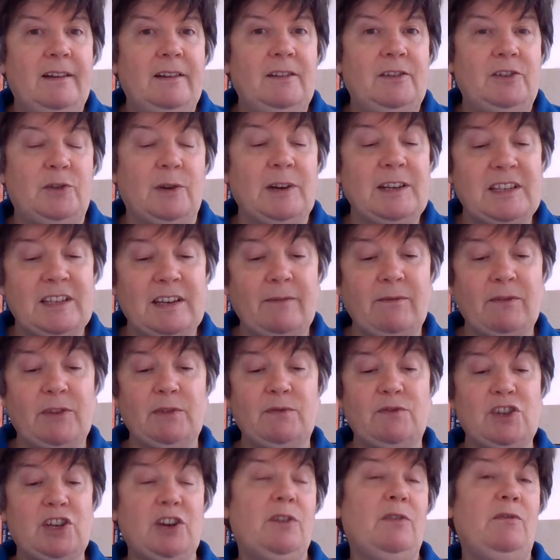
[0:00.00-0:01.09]
27th of
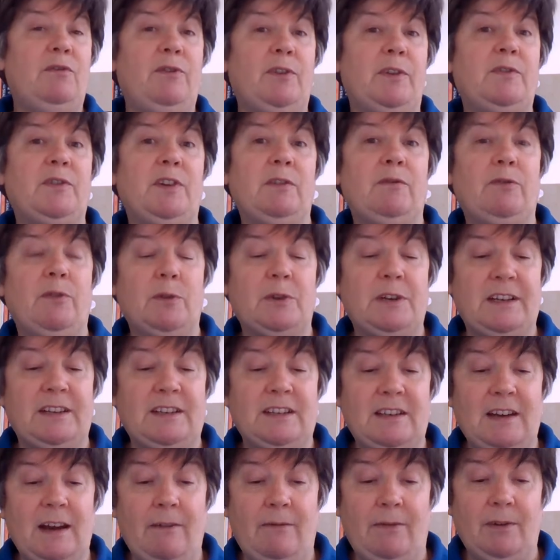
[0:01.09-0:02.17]
June
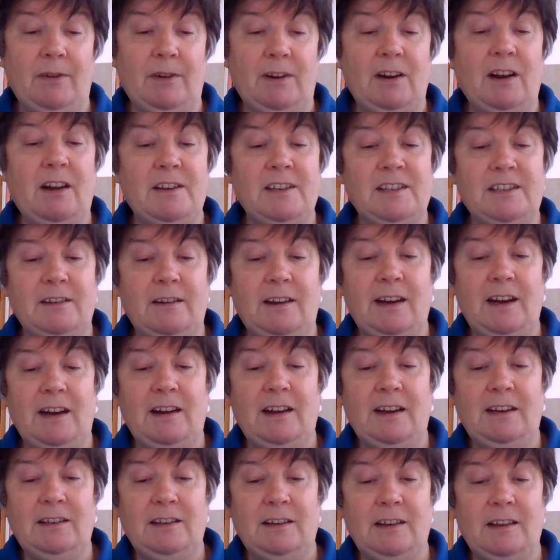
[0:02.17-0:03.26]
1547, an unsigned
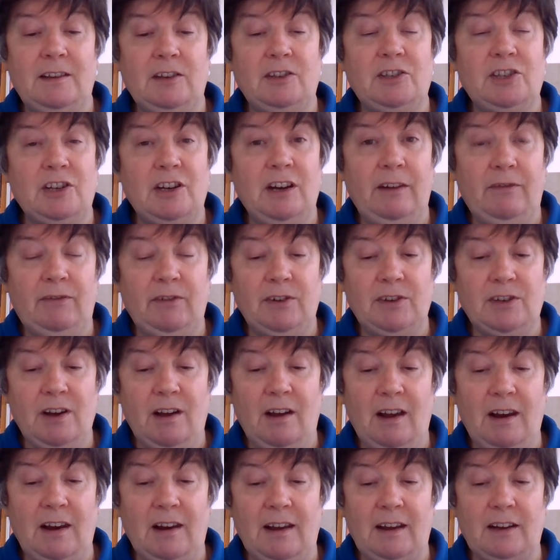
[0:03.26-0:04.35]
letter in the Genevan
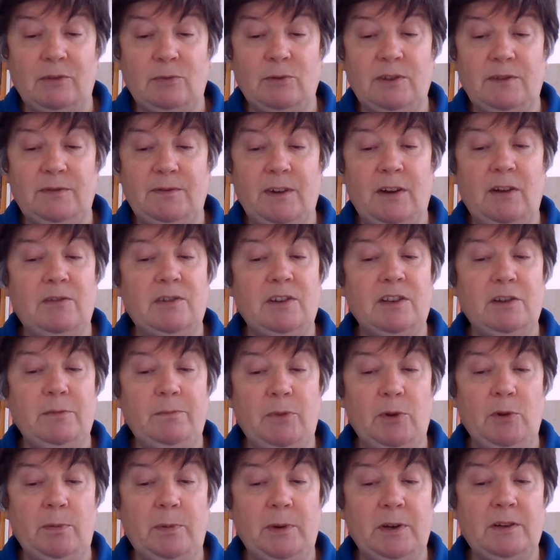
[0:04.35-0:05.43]
dialect was found in the
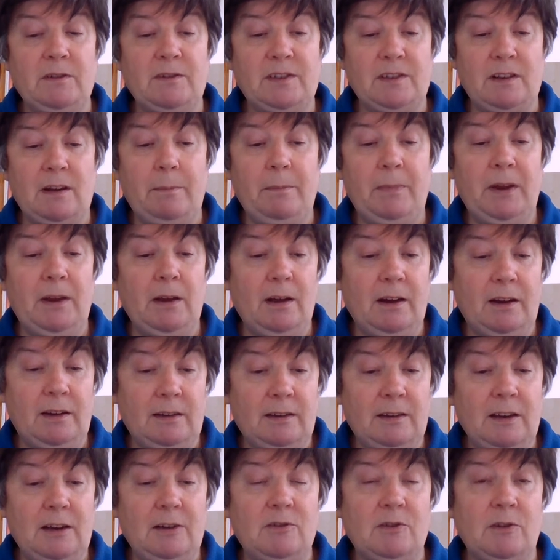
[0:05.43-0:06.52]
pulpit of Saint-Pierre
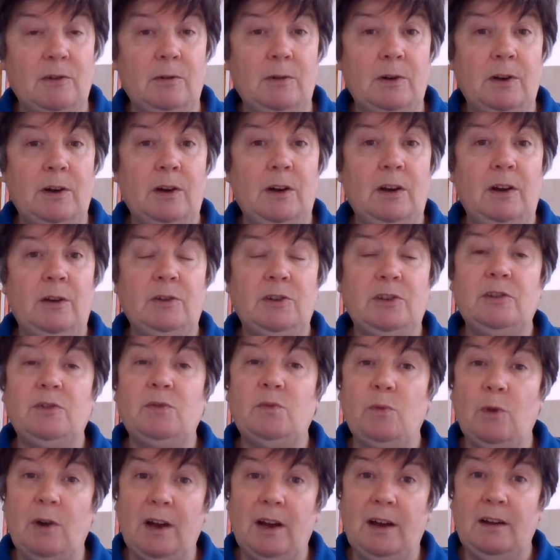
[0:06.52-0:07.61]
Cathedral, which is
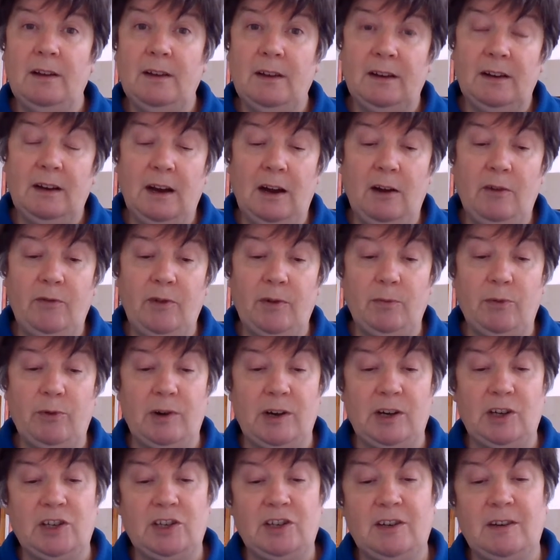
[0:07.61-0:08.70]
where Calvin
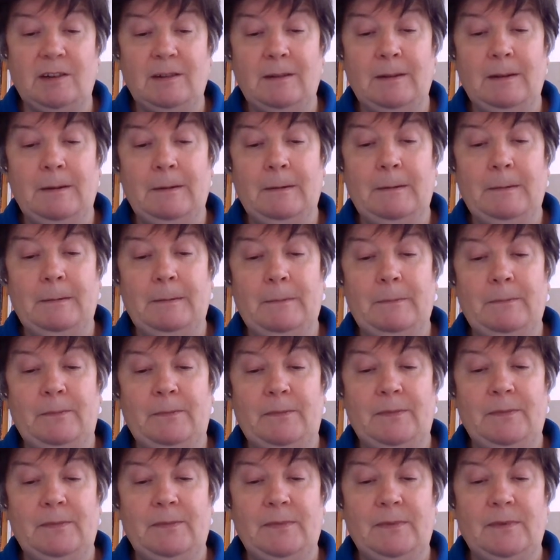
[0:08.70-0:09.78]
preached.
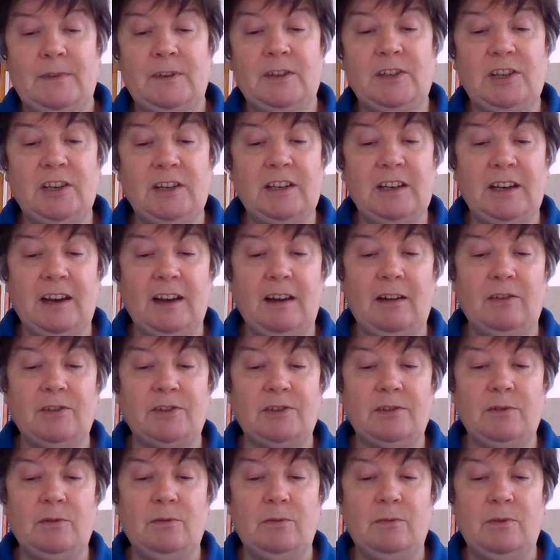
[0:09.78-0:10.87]
The city
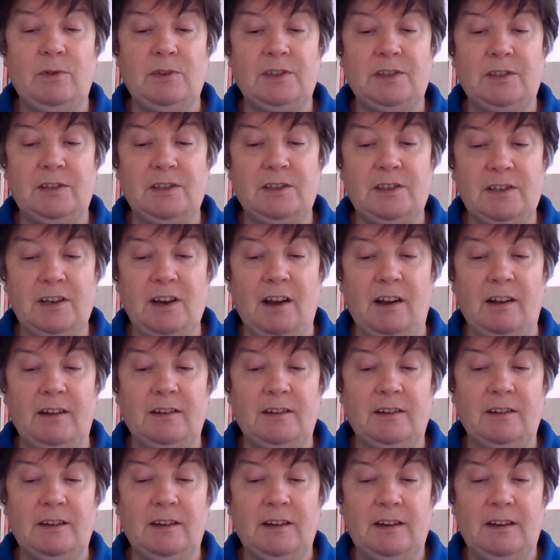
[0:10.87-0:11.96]
council was concerned